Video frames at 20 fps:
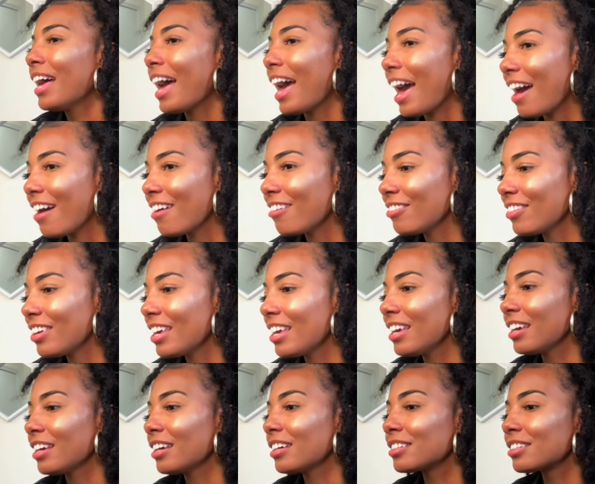
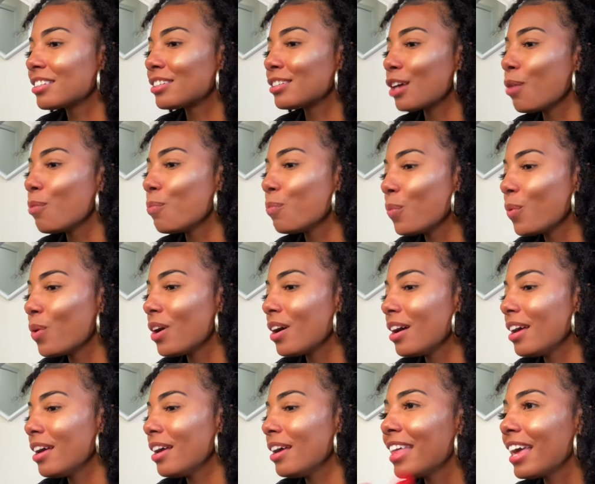having
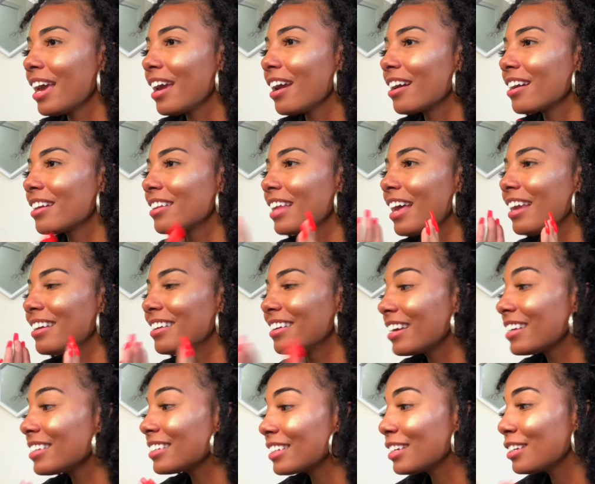someone there that
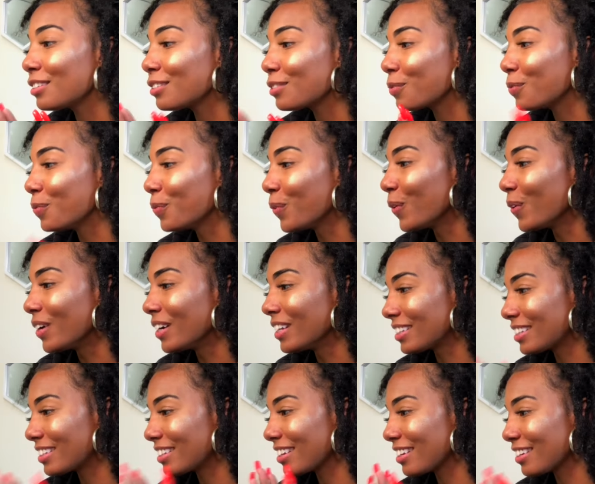doesn't
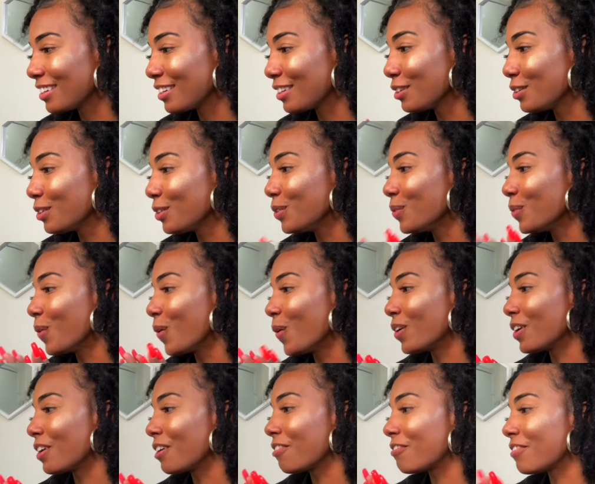want you
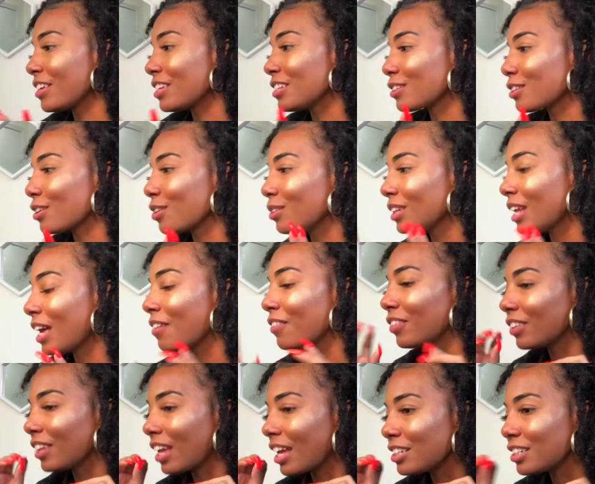on a physical
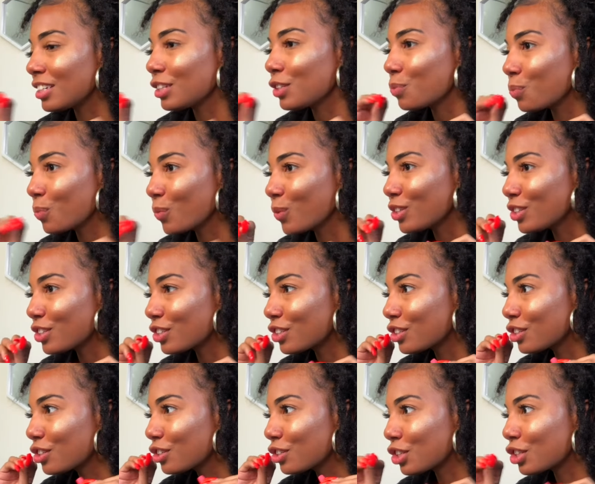level, that just
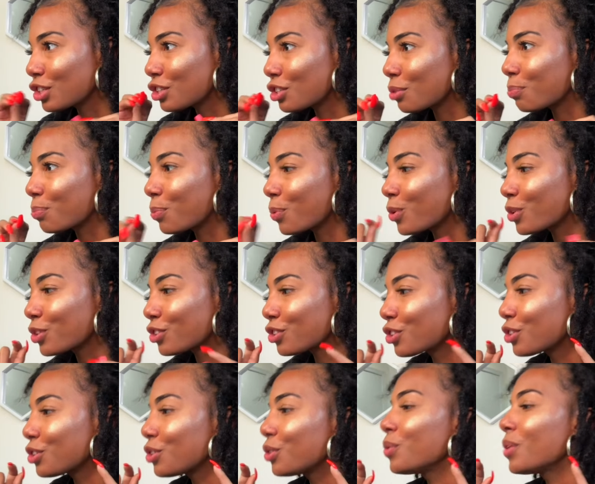wants to support
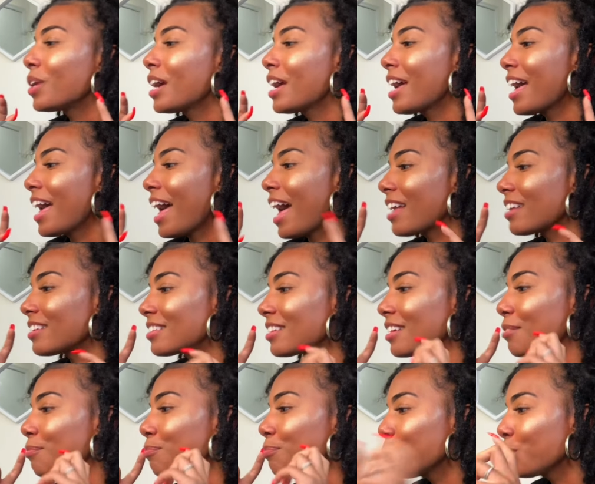you as
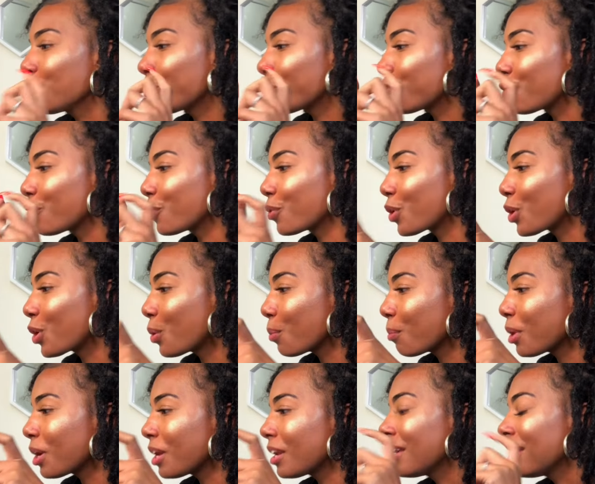the beautiful
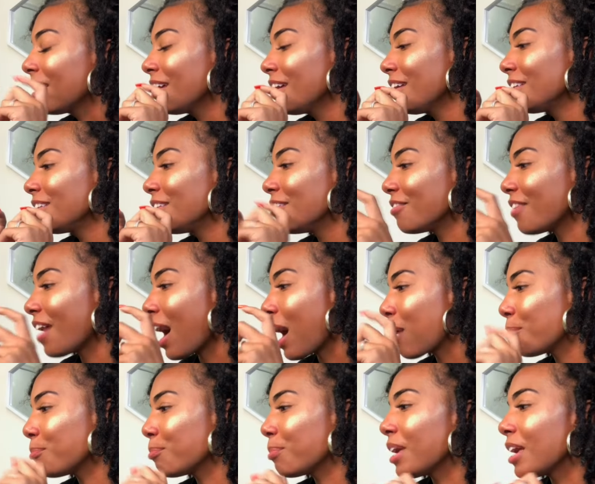human
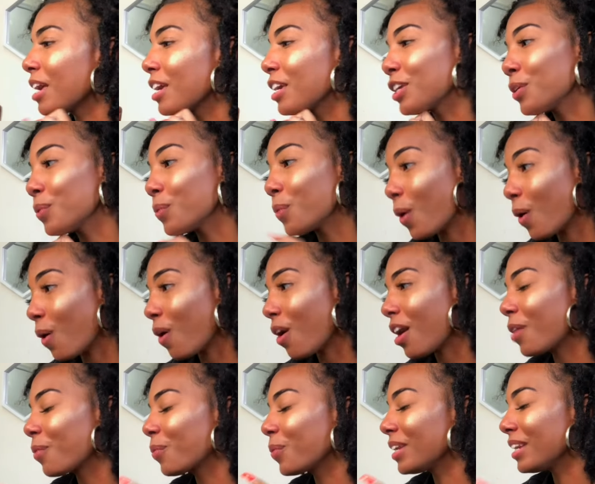divine being you
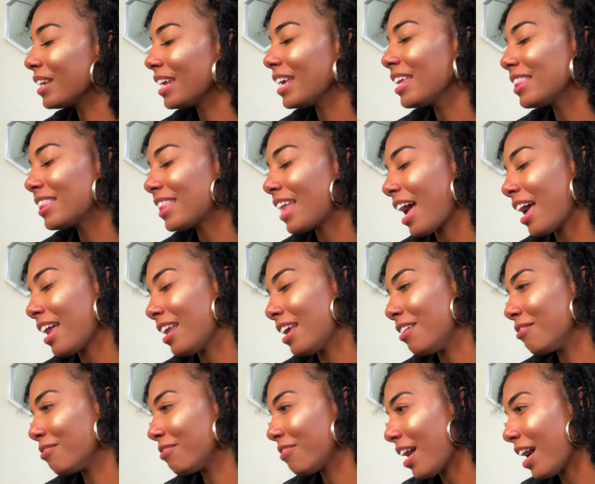are, we need that
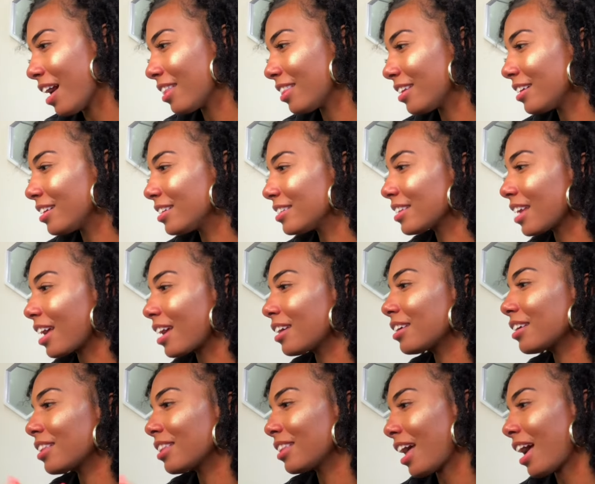in fathers.
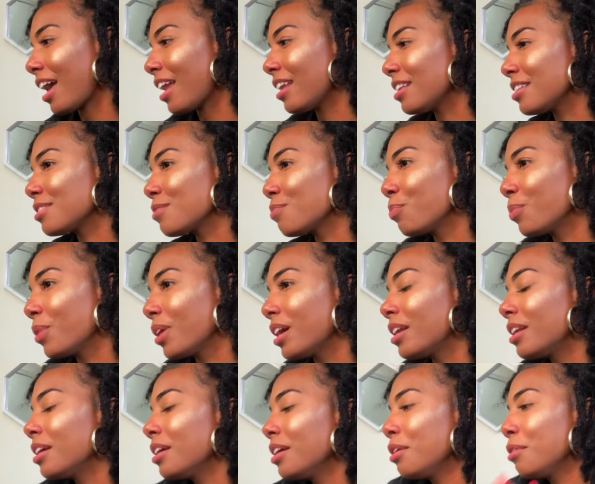Like, that is
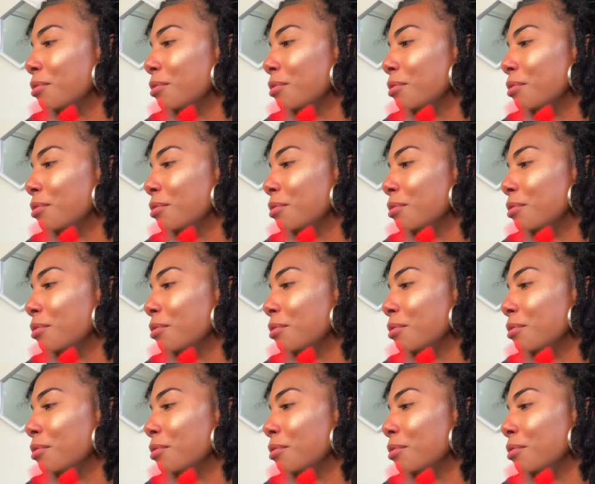what